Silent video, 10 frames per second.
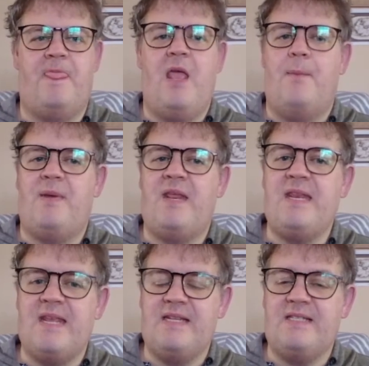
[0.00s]
but he
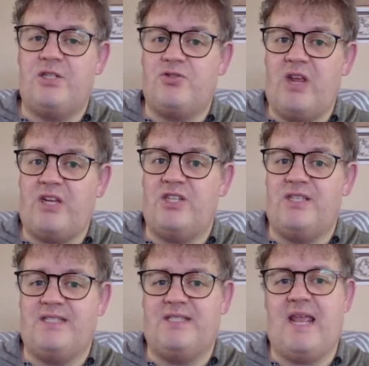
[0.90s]
needs a distraction
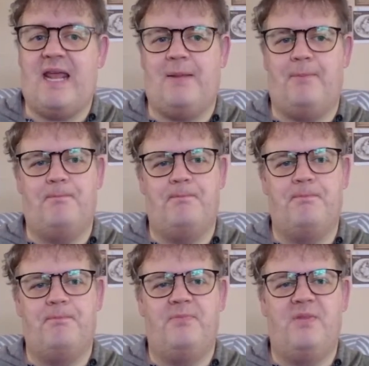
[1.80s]
to scan him.
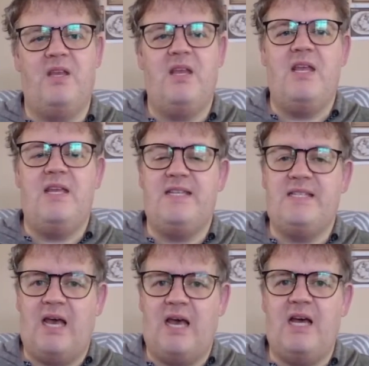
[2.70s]
His
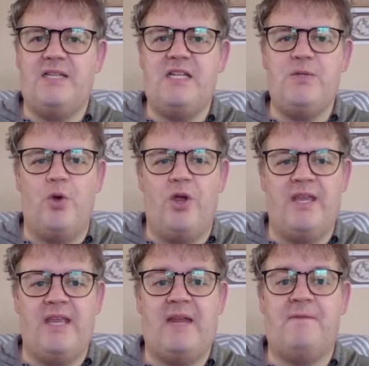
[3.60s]
heart is
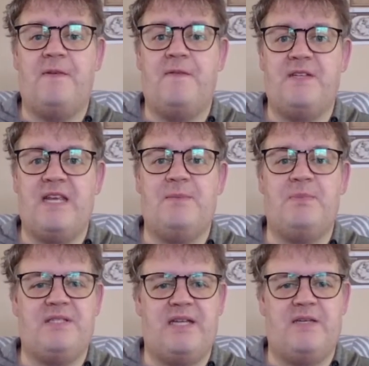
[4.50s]
working at
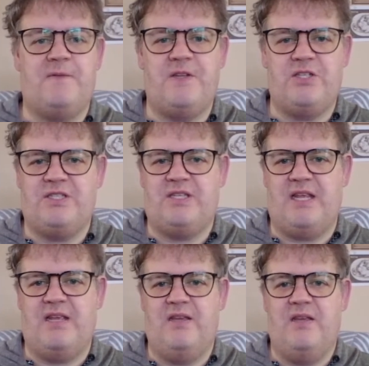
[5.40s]
15%
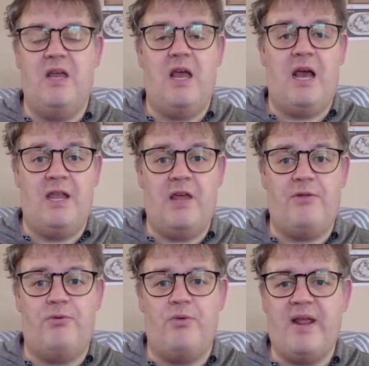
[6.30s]
efficiency.
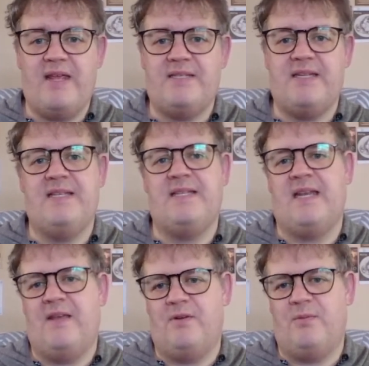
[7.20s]
Another arrest is
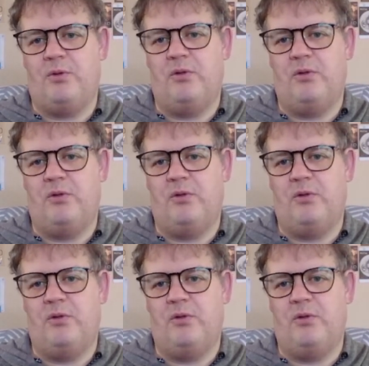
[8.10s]
inevitable.